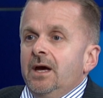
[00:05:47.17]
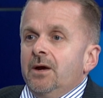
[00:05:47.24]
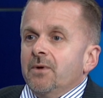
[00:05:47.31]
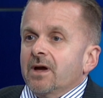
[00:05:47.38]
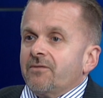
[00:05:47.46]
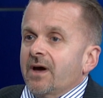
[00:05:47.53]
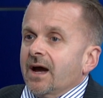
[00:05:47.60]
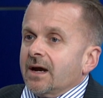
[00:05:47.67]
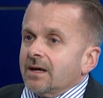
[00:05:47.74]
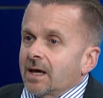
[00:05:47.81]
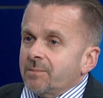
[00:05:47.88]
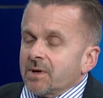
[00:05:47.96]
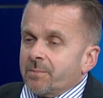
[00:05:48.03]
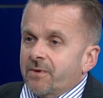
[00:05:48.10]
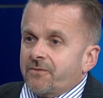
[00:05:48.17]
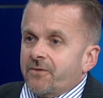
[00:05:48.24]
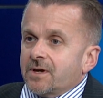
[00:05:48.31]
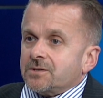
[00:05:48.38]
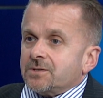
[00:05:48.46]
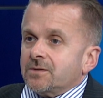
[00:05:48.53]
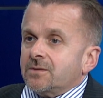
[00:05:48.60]
we have academic
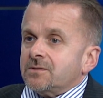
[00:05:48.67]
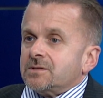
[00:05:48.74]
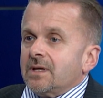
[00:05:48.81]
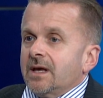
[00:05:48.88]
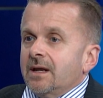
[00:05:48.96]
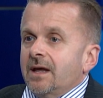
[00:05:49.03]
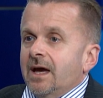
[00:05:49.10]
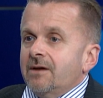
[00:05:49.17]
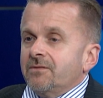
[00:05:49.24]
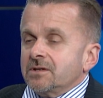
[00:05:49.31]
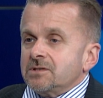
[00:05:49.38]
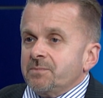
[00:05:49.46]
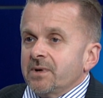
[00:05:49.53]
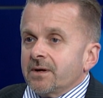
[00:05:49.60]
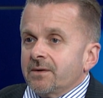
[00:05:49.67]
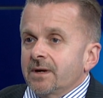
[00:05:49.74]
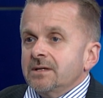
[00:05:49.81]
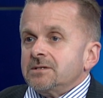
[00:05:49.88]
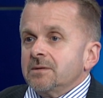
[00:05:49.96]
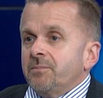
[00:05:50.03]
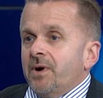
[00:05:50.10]
professionals that that have
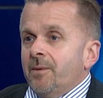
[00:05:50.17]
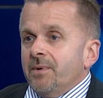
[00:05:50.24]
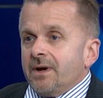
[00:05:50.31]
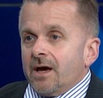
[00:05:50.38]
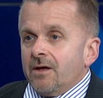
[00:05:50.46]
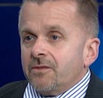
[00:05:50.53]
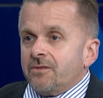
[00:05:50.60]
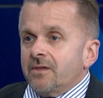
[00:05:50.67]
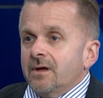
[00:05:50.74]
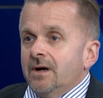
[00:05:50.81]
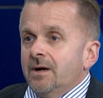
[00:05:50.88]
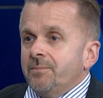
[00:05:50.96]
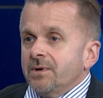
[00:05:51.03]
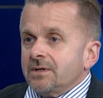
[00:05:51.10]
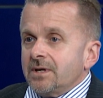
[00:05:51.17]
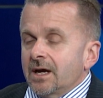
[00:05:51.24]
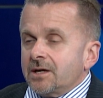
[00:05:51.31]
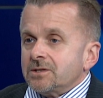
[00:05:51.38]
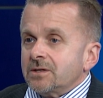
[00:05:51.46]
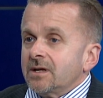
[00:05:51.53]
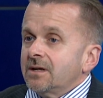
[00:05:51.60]
experience in public health uh,
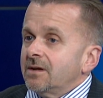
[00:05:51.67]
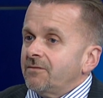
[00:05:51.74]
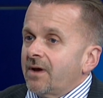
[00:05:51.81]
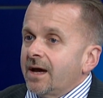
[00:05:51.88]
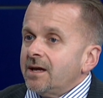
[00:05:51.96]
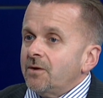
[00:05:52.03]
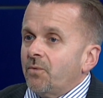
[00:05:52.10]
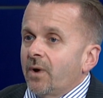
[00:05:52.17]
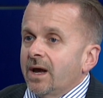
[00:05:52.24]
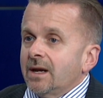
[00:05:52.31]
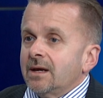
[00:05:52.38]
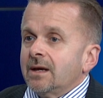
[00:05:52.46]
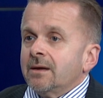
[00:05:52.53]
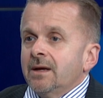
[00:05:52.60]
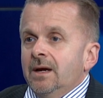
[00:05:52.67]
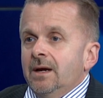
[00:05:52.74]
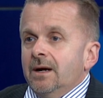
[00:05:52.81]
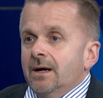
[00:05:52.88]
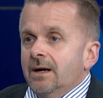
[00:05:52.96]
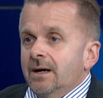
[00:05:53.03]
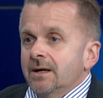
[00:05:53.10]
protection and evaluating
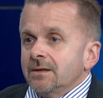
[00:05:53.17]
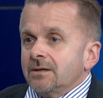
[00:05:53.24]
uh,